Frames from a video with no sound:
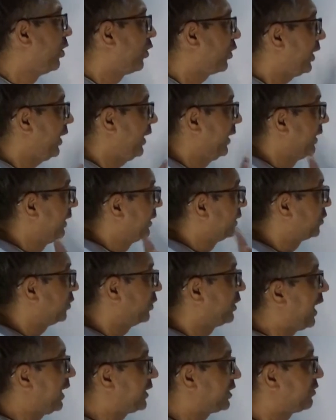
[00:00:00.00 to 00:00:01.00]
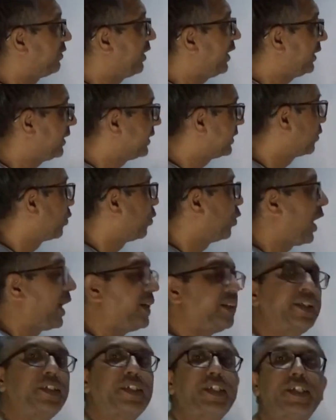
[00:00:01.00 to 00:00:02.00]
Okay, so that's where this whole
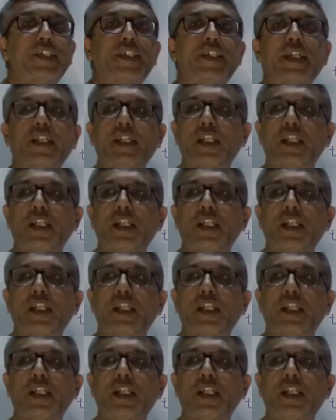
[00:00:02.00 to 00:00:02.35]
identity